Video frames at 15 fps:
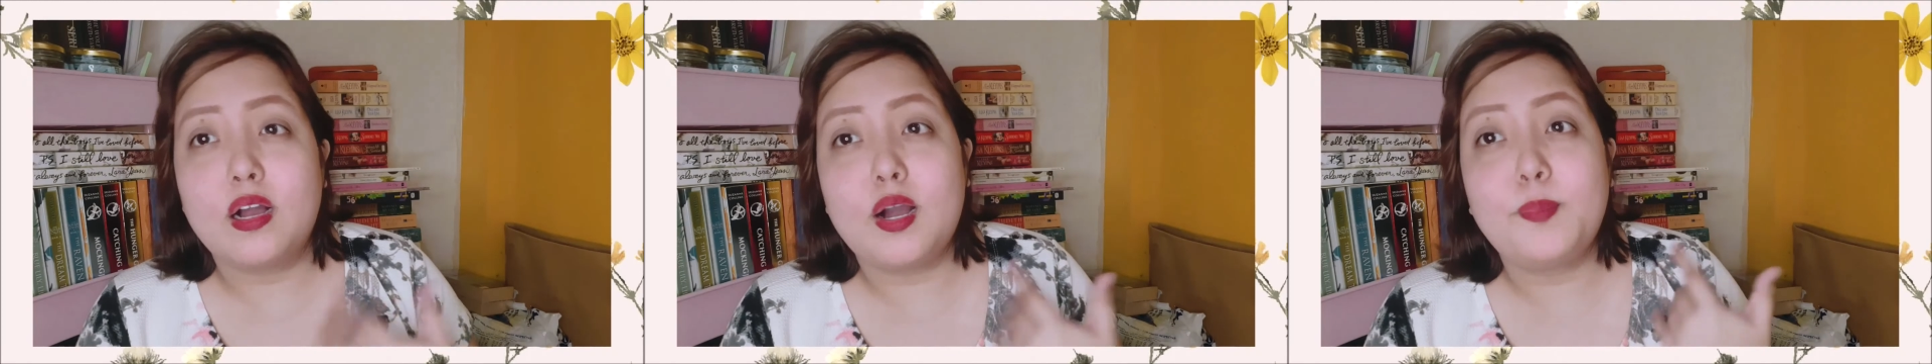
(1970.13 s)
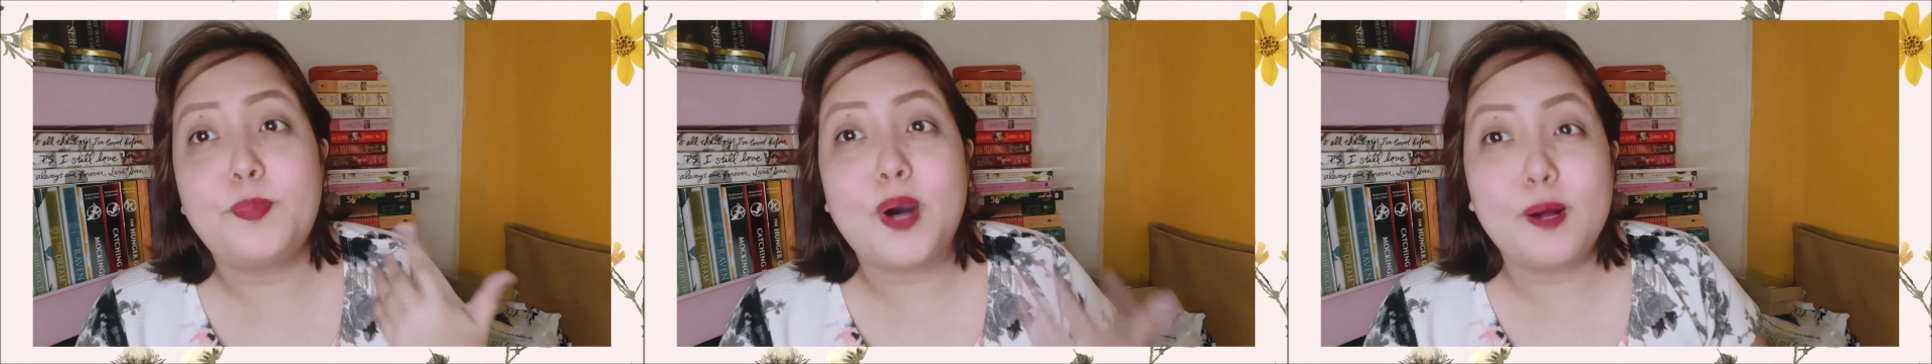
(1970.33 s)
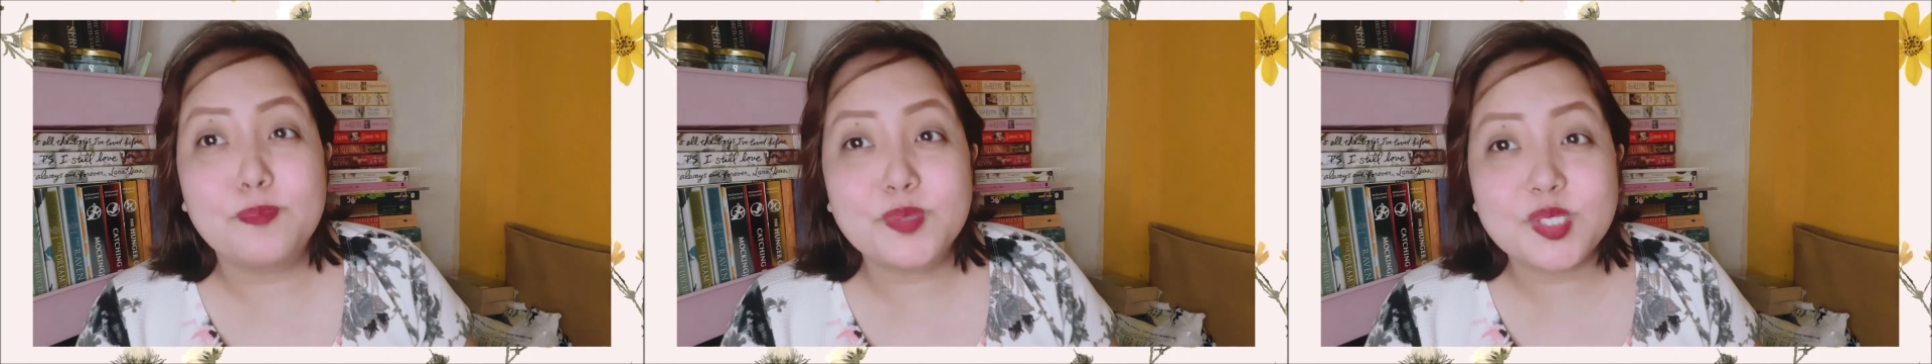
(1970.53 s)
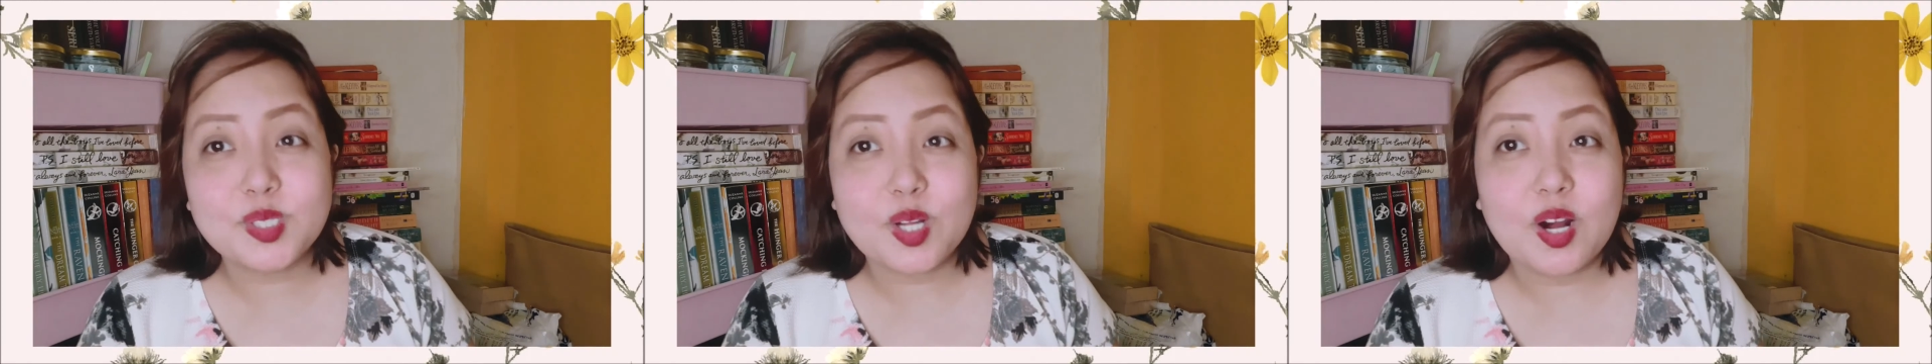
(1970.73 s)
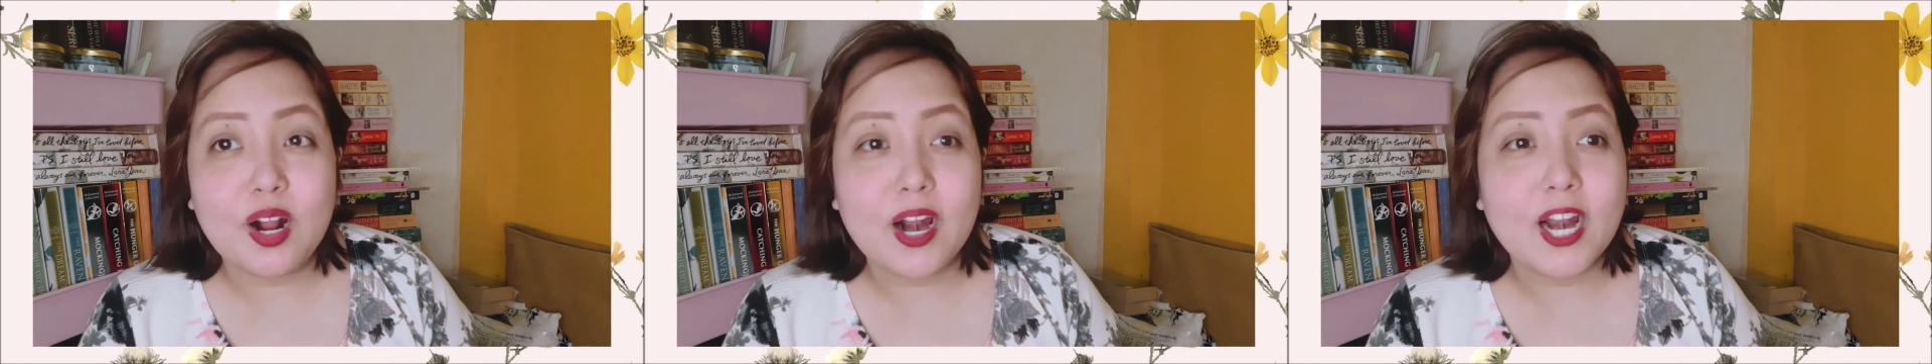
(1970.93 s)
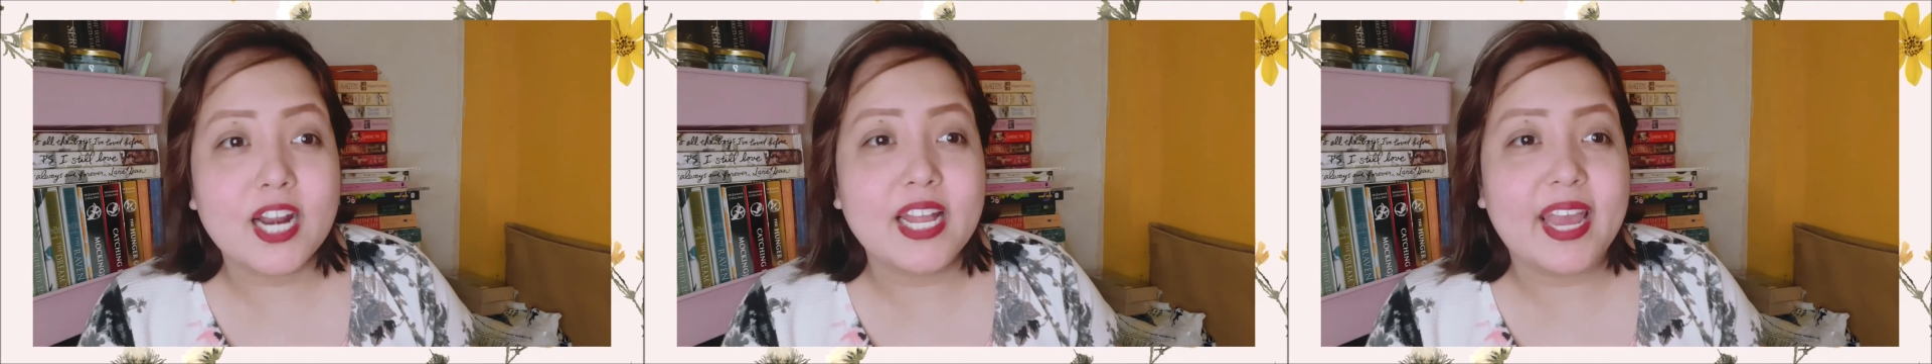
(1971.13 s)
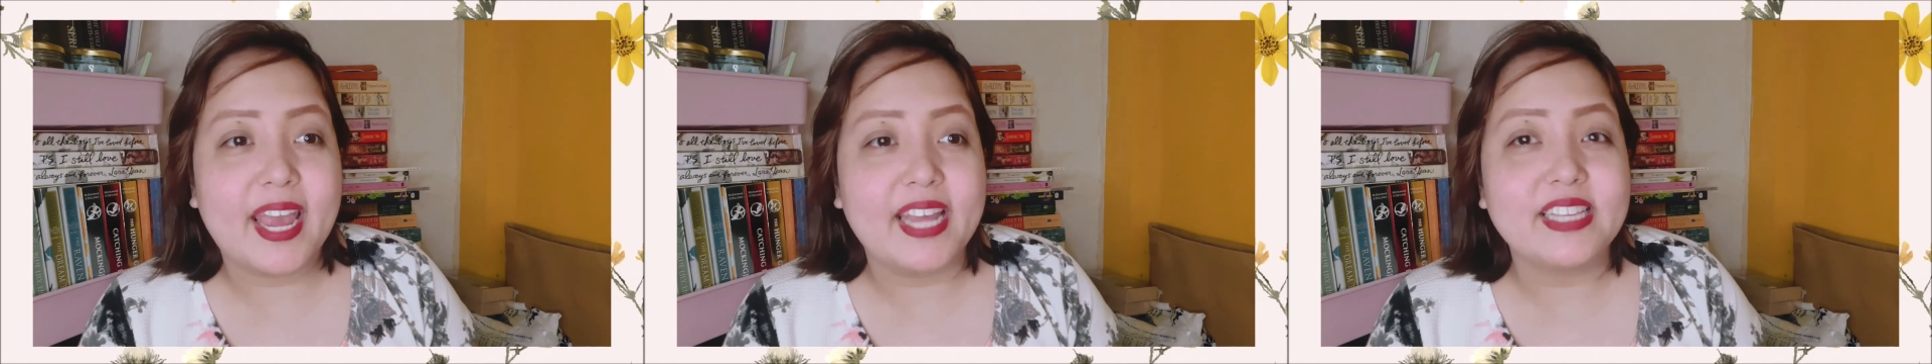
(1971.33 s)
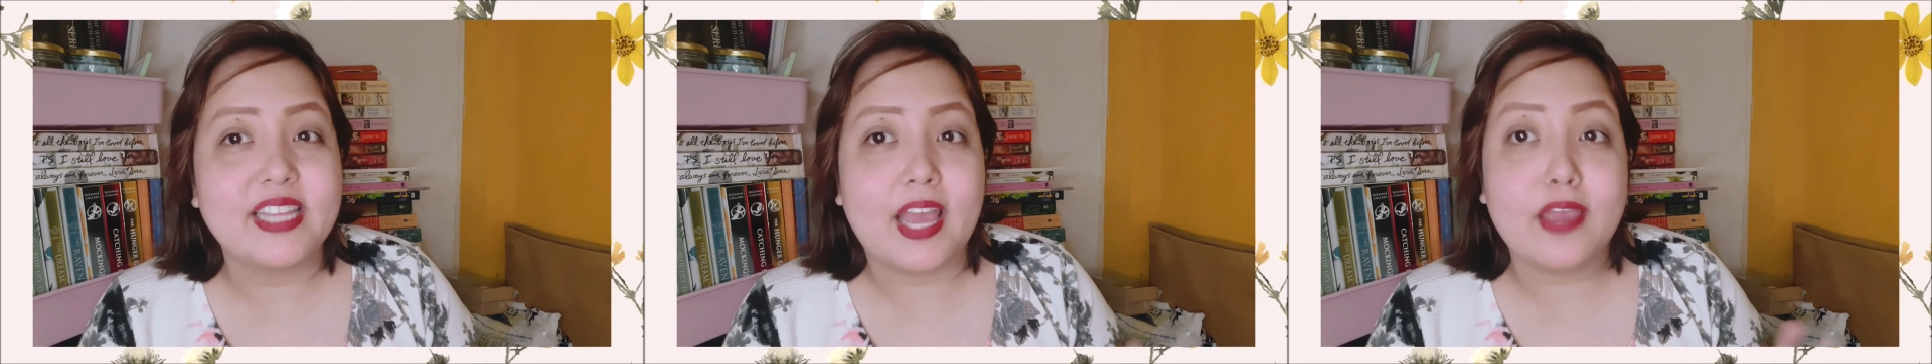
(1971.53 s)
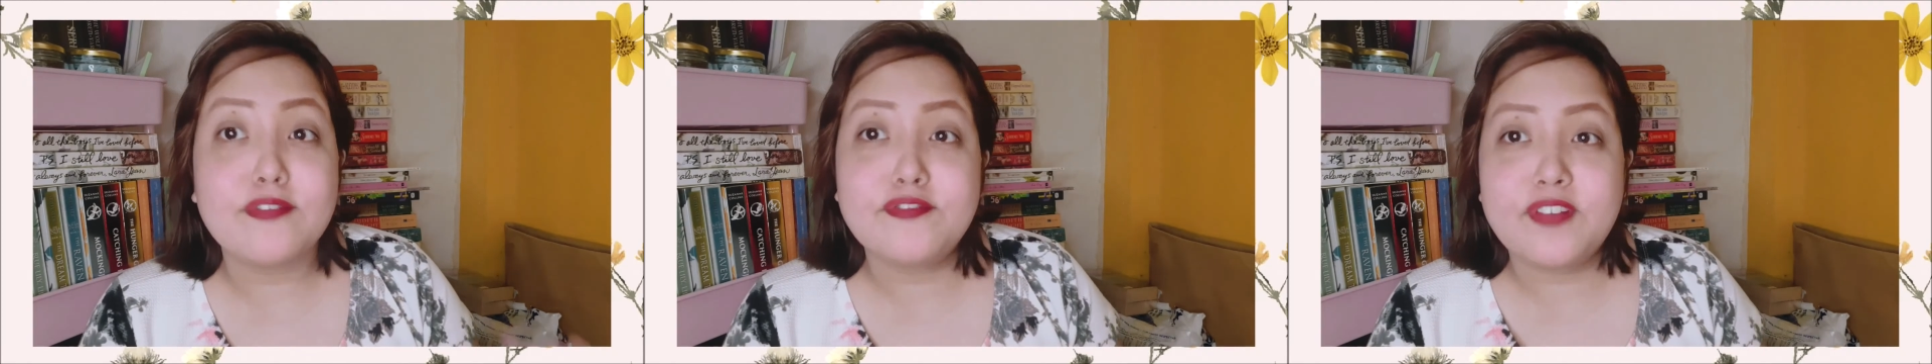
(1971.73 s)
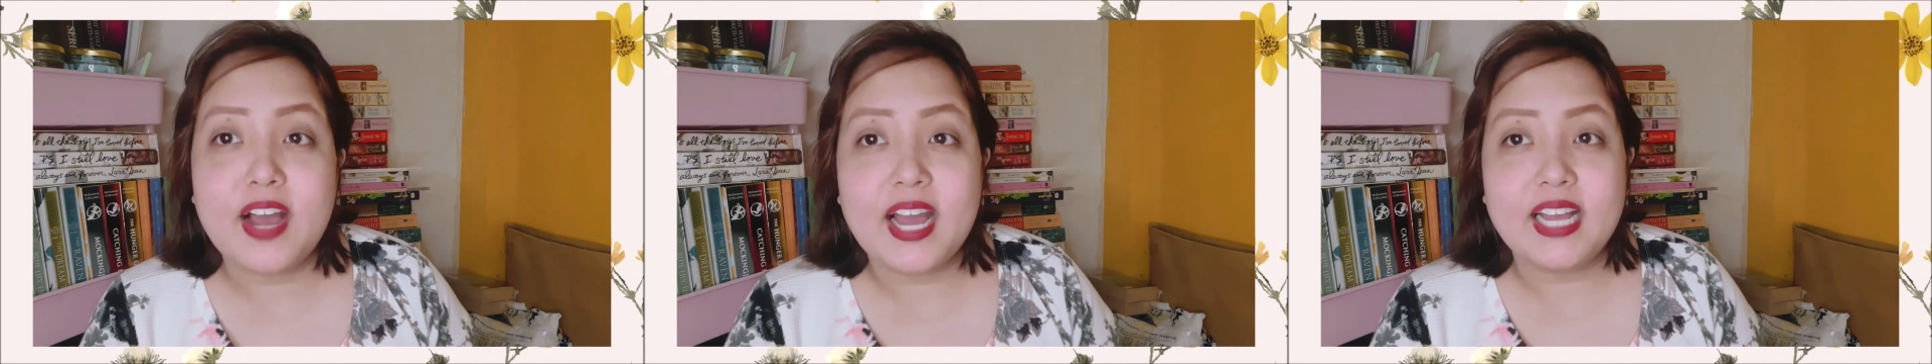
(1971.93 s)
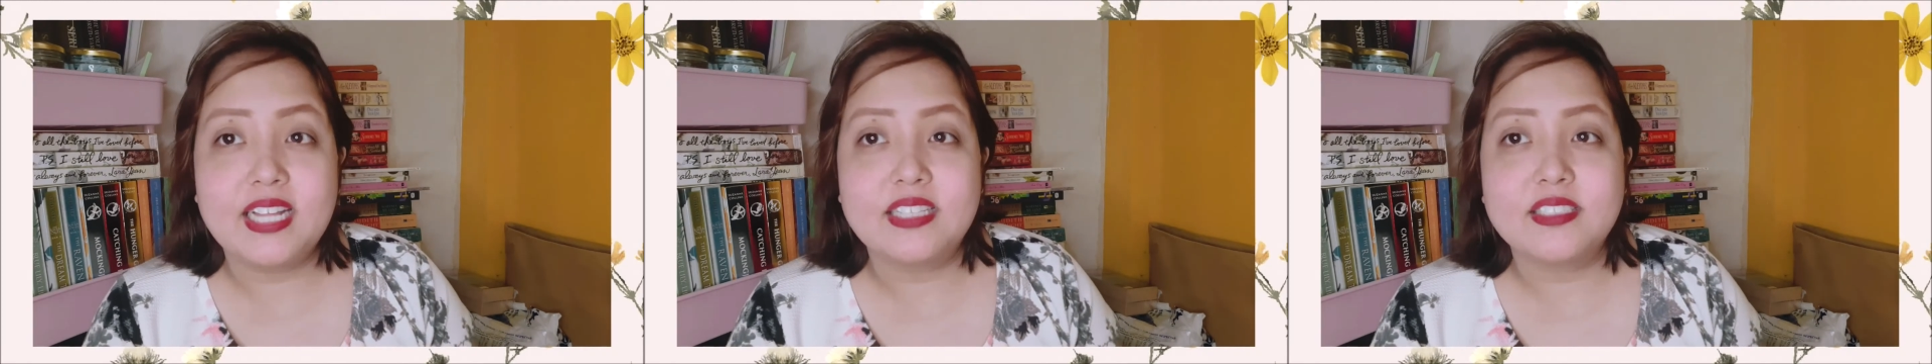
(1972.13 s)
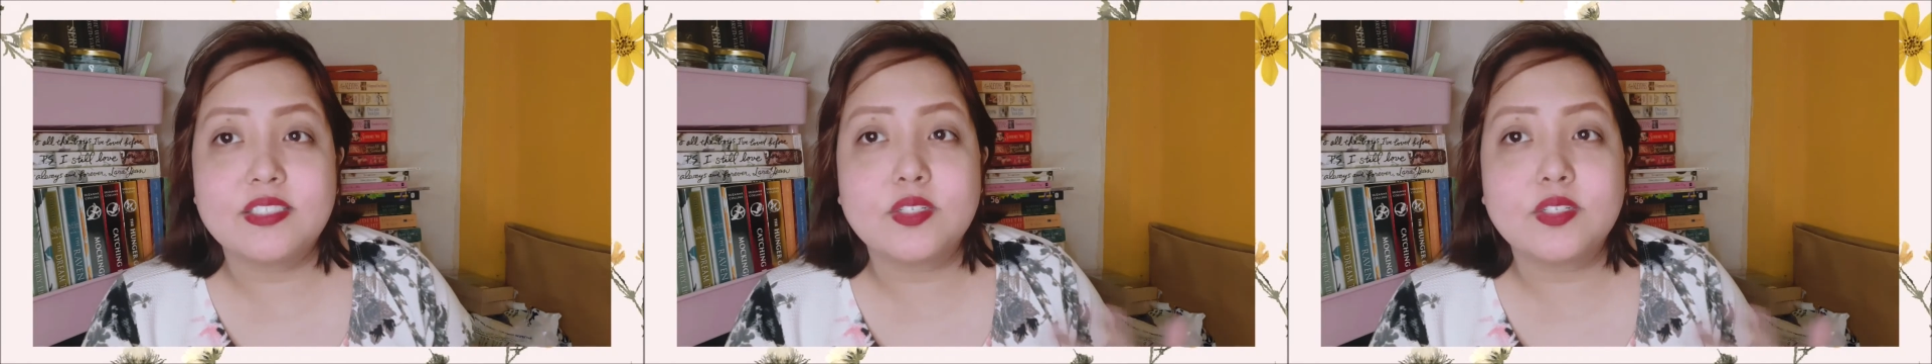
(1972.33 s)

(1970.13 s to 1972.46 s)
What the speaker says: a pop star and a fan.